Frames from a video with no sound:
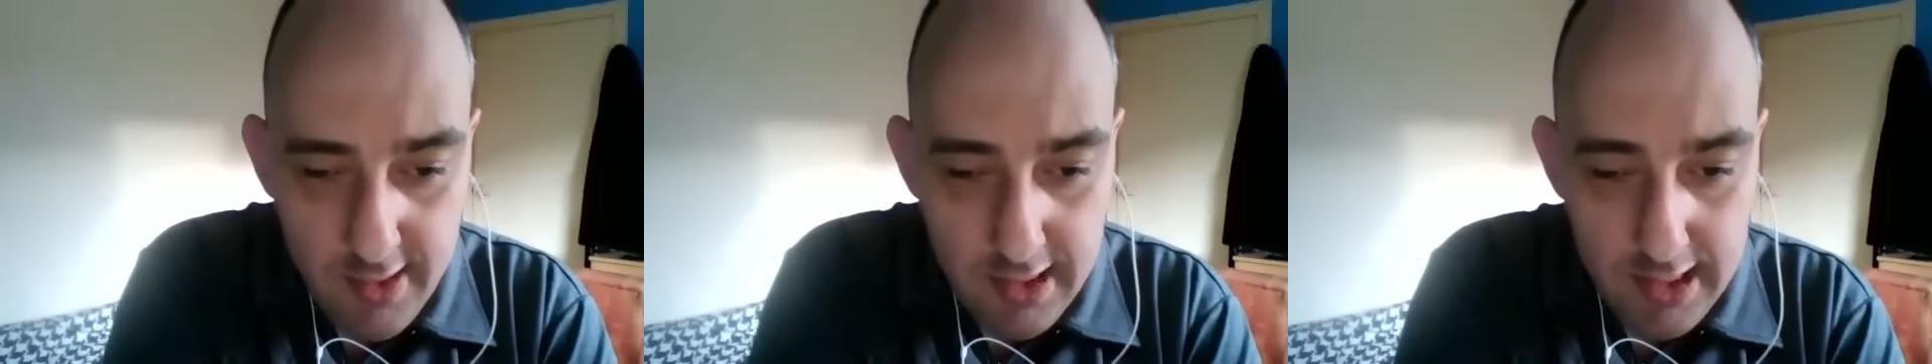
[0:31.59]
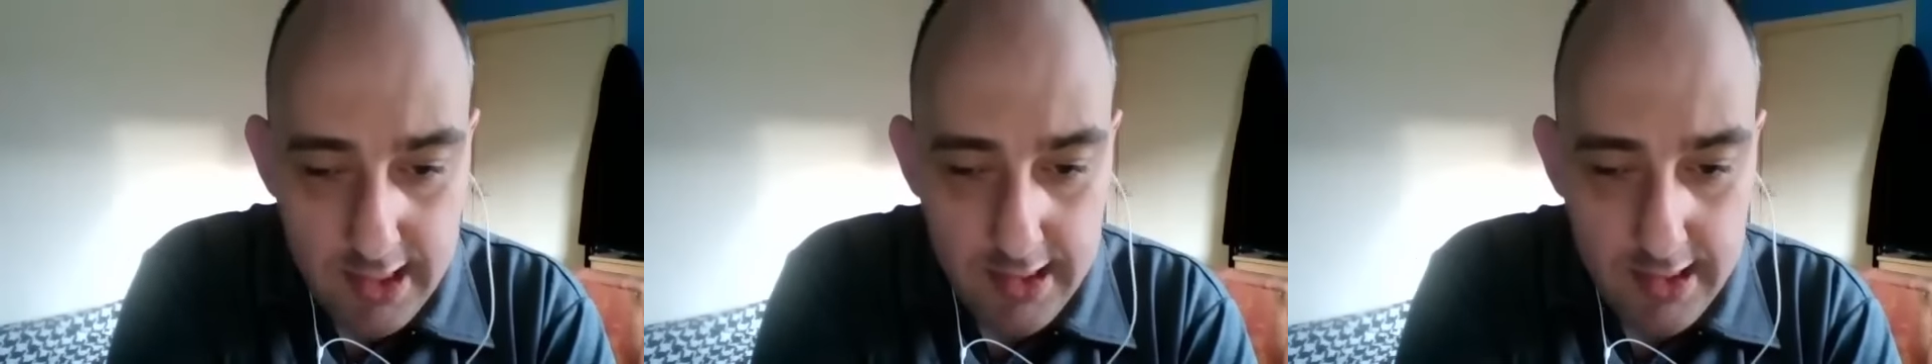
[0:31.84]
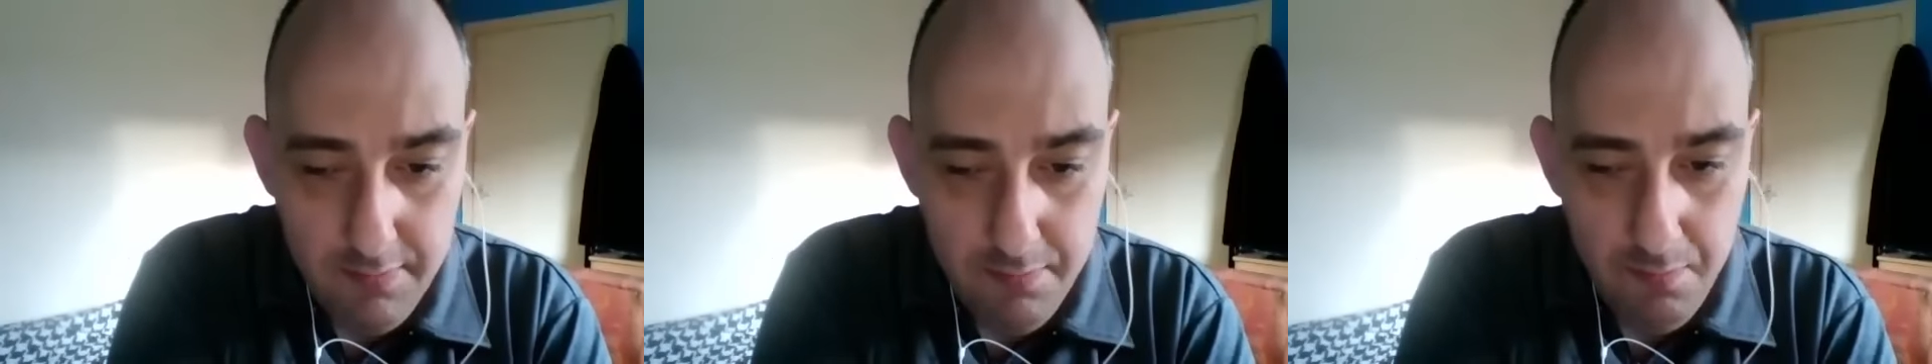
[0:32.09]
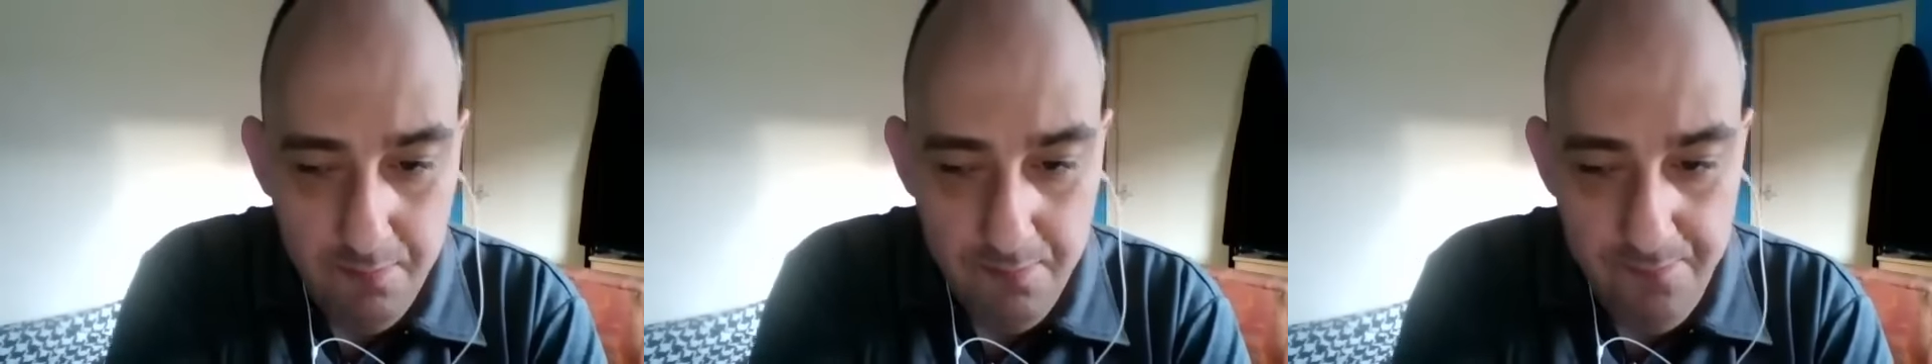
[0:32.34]

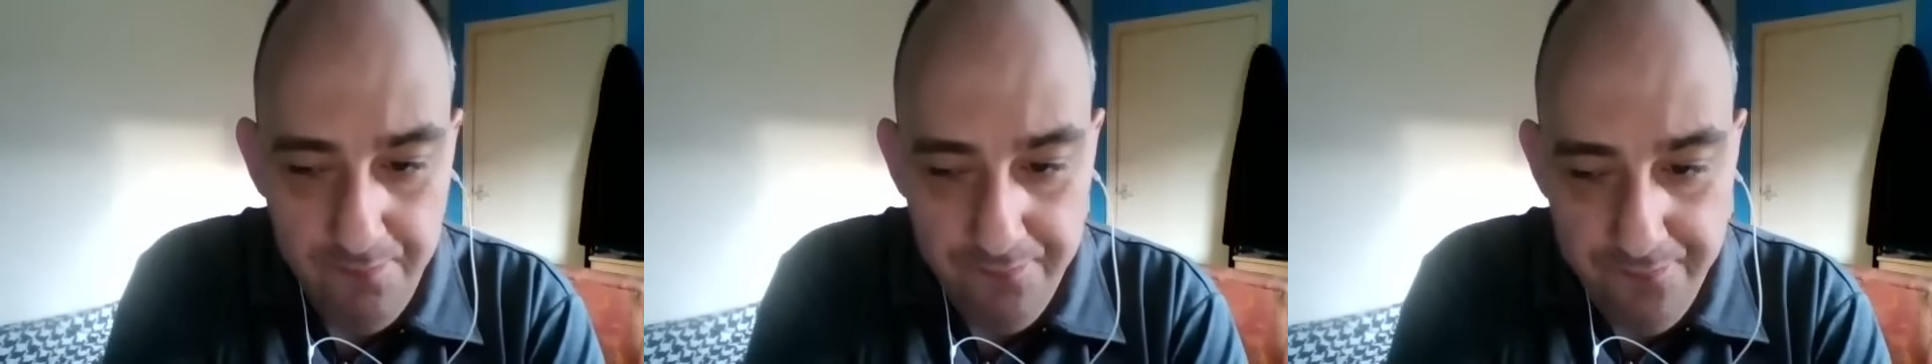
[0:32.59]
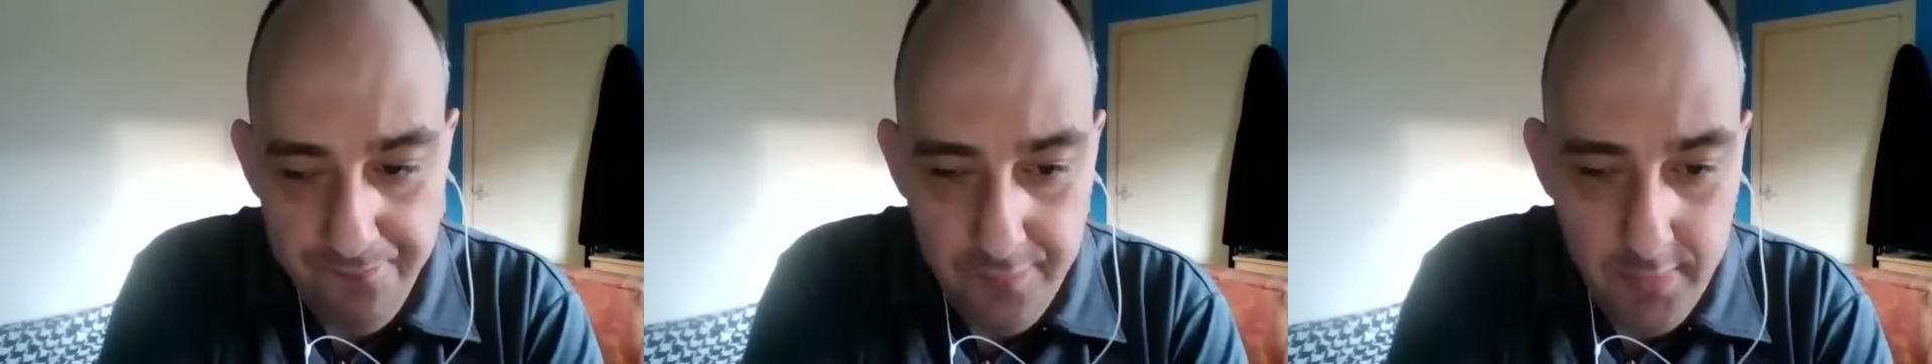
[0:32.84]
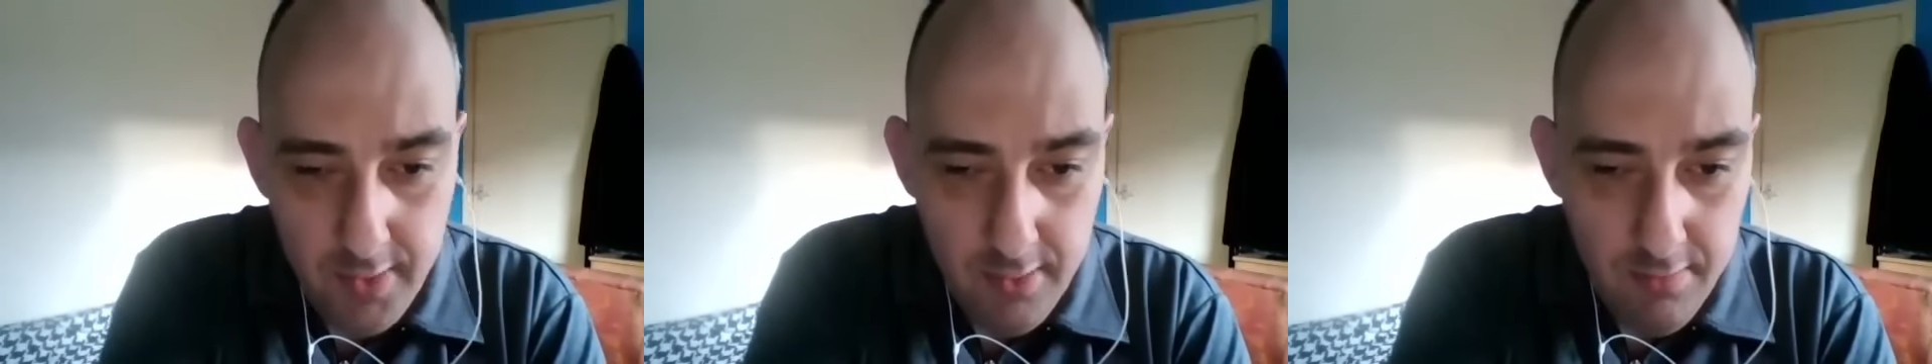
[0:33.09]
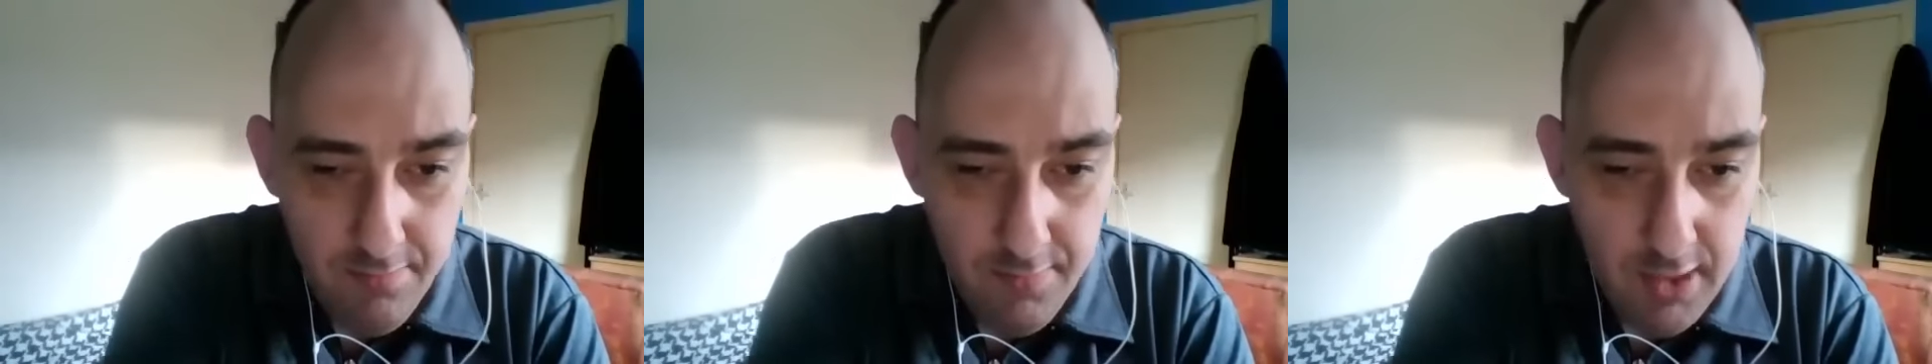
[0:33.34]
Um,
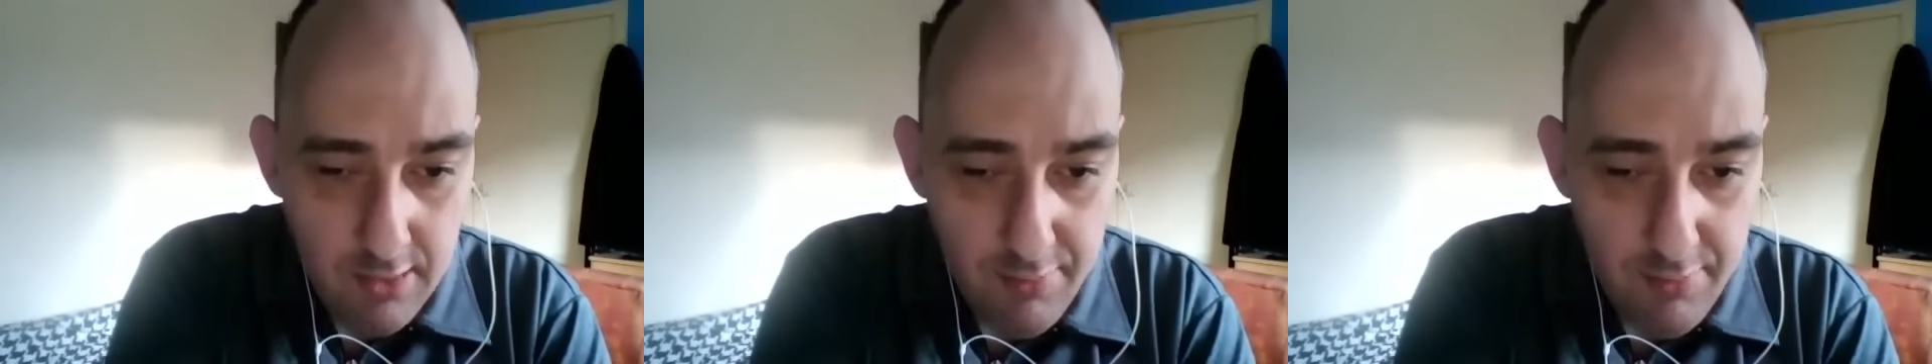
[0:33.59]
our